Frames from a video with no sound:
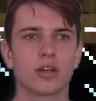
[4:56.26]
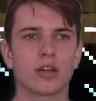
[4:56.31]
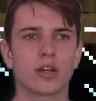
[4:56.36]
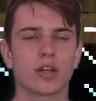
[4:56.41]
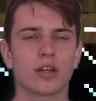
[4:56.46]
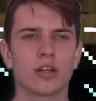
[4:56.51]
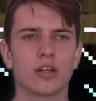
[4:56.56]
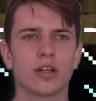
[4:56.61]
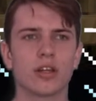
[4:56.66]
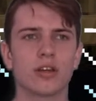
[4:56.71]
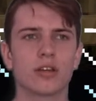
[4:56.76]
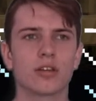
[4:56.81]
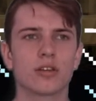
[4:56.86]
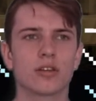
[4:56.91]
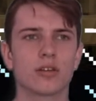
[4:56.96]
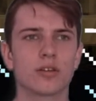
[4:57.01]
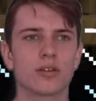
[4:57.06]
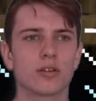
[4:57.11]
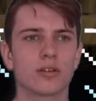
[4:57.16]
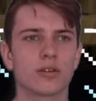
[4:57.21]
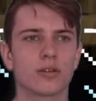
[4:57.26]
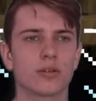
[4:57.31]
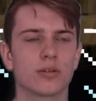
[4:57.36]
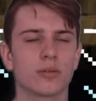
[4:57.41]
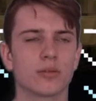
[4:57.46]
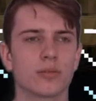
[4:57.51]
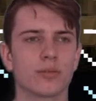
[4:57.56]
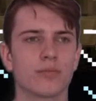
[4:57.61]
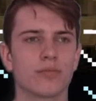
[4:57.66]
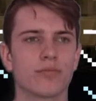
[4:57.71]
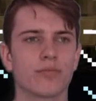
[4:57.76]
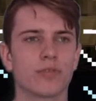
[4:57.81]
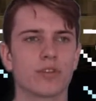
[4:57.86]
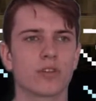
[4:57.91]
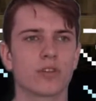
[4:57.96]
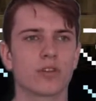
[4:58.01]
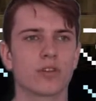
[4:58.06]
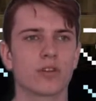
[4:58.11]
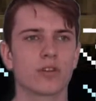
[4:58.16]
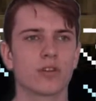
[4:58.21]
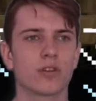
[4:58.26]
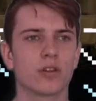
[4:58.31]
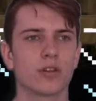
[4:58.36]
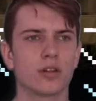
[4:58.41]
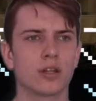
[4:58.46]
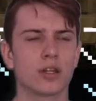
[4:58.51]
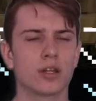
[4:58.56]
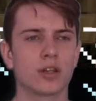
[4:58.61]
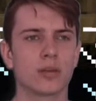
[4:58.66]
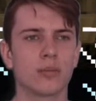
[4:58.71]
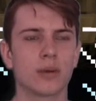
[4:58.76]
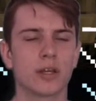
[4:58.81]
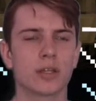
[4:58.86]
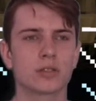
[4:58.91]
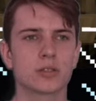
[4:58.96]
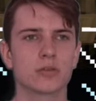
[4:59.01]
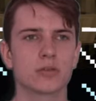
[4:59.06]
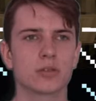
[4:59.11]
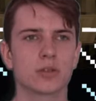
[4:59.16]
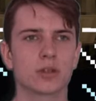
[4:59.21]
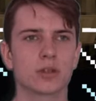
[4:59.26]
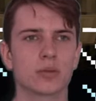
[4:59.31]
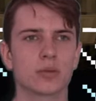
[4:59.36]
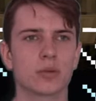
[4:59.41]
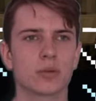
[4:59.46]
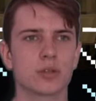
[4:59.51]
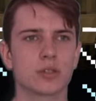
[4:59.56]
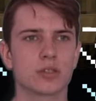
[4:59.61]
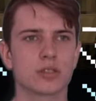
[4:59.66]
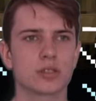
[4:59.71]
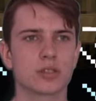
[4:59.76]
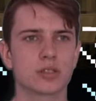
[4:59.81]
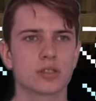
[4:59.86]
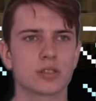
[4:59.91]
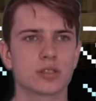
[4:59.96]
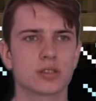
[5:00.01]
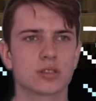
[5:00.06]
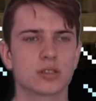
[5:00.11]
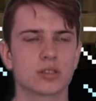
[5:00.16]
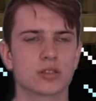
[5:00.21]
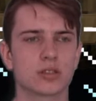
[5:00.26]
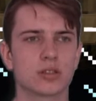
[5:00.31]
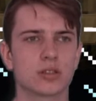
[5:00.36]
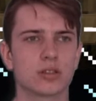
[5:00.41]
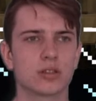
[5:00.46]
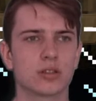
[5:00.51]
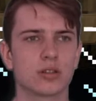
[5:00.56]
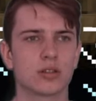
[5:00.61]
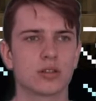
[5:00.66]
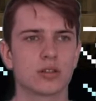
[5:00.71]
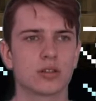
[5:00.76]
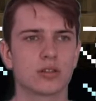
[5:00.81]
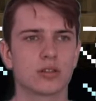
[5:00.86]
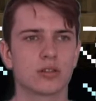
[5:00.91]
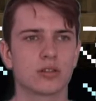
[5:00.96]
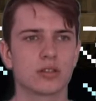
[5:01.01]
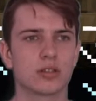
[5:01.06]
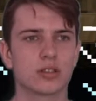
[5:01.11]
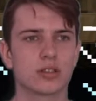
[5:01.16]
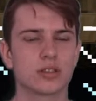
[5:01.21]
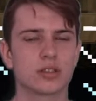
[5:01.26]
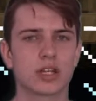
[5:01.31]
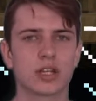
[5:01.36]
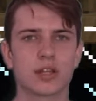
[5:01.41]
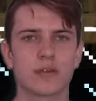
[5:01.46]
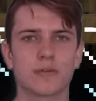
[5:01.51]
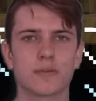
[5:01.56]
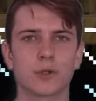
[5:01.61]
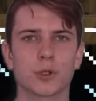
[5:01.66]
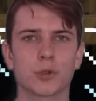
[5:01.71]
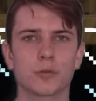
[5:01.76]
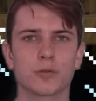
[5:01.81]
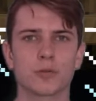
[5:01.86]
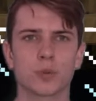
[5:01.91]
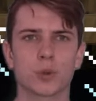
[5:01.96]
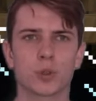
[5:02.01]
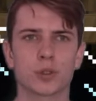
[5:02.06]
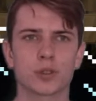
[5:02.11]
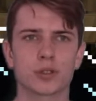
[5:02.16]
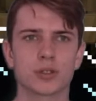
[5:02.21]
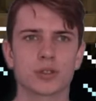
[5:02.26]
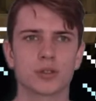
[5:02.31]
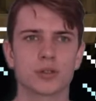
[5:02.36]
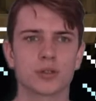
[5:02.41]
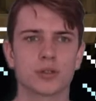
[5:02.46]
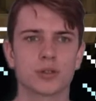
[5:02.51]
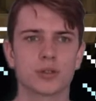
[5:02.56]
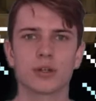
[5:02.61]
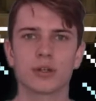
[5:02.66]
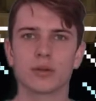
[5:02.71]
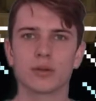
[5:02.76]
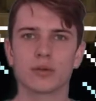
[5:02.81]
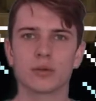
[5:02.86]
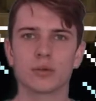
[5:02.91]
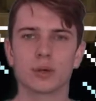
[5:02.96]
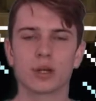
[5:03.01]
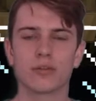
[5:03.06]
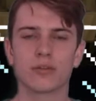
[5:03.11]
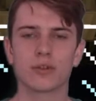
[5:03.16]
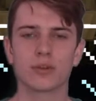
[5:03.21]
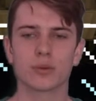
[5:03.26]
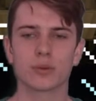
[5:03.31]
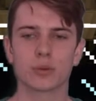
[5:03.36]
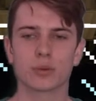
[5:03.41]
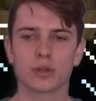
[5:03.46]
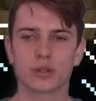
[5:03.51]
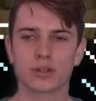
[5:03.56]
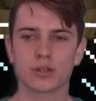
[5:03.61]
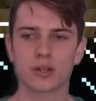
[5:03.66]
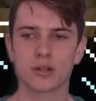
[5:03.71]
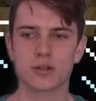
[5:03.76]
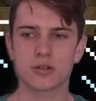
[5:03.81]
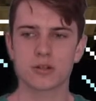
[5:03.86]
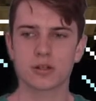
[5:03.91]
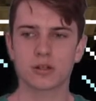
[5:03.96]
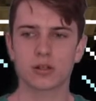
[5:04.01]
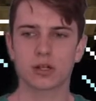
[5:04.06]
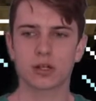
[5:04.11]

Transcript: And near the base of it was this a steady flow of water, and wherever the water touched the